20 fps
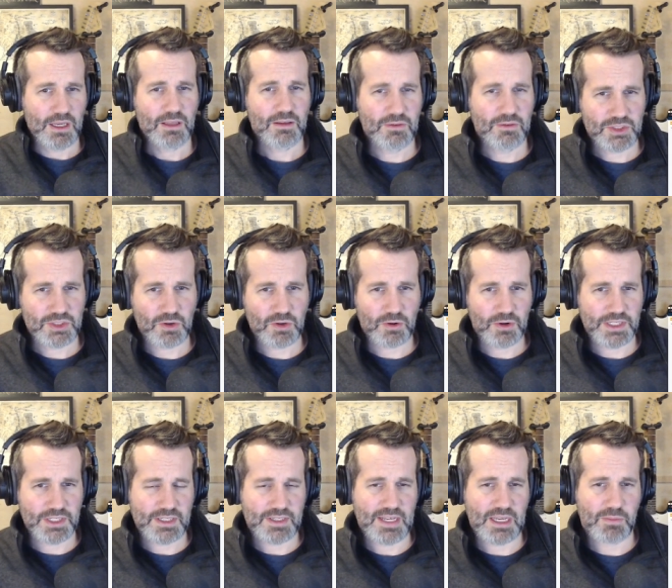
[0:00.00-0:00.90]

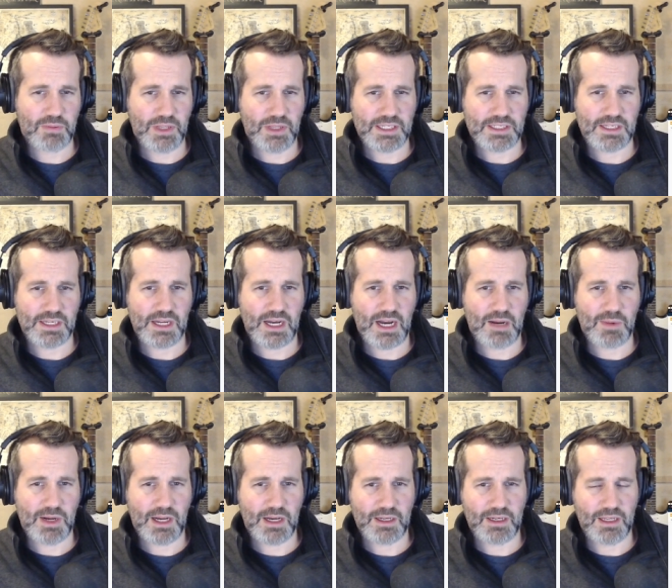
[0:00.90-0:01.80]
stories that take place in
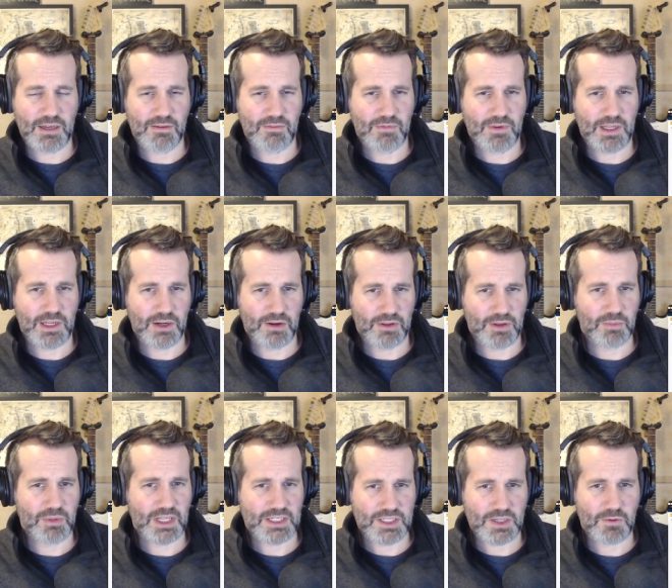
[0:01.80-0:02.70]
Aman and, you know, the
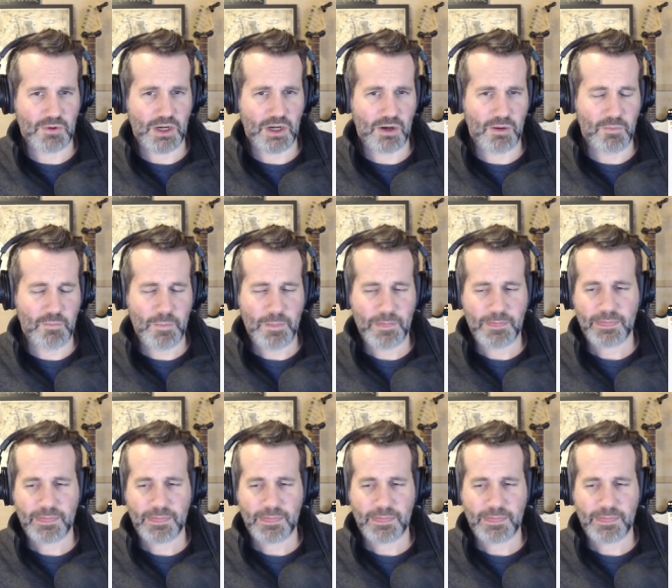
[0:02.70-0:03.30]
Blessed Realm.